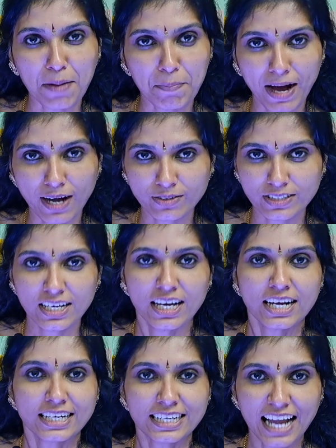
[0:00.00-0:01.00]
about
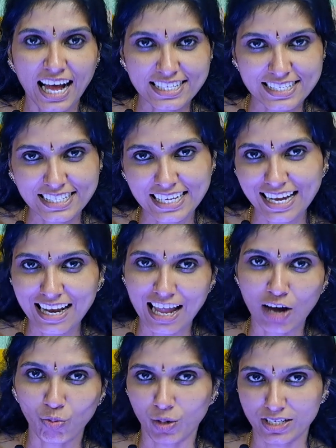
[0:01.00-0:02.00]
classical
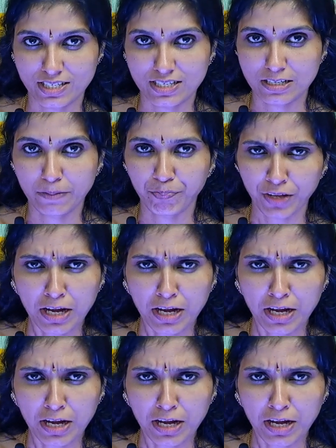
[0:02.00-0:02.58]
lovers.